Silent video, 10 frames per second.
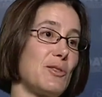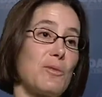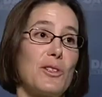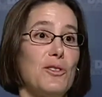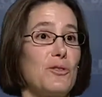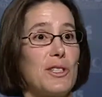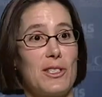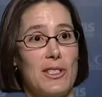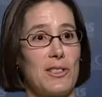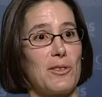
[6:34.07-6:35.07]
is more
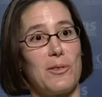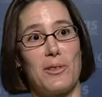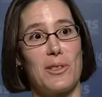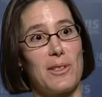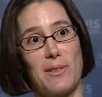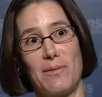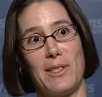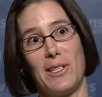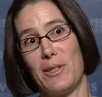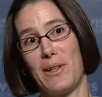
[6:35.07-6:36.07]
nutritious or you